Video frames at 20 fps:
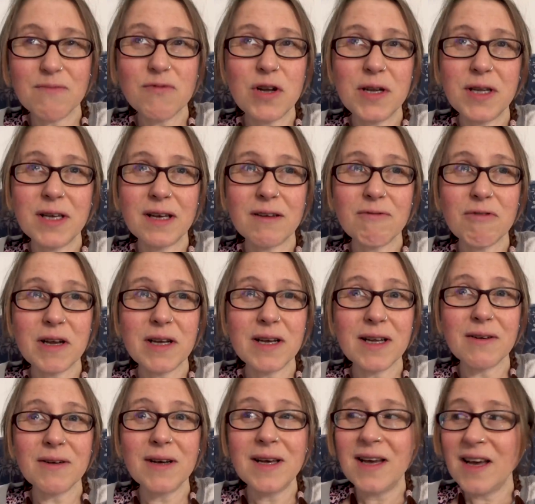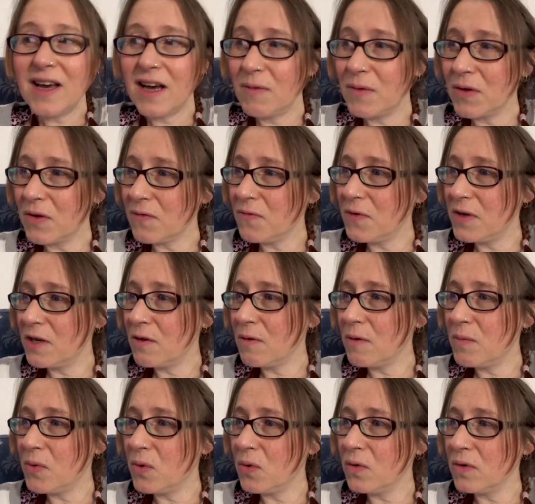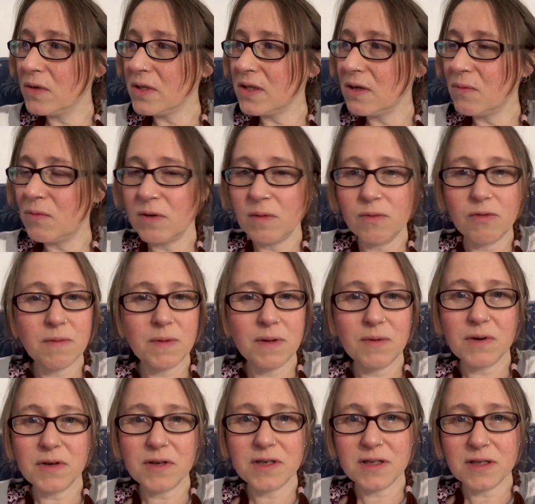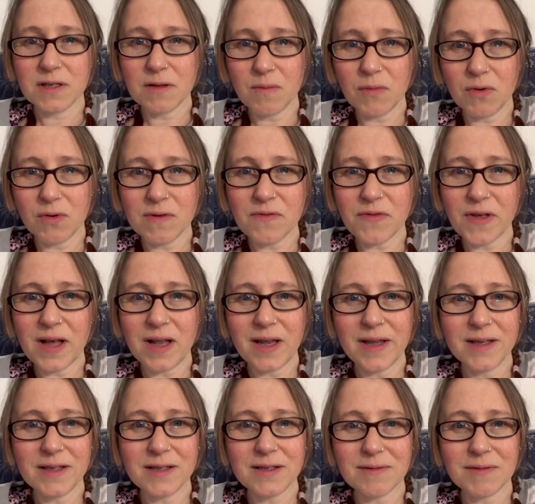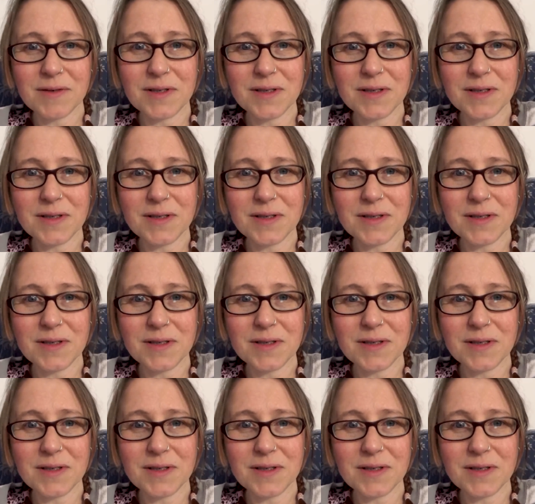I'm running it right now. And we've got the video on pause, and we'll probably watch some more of that later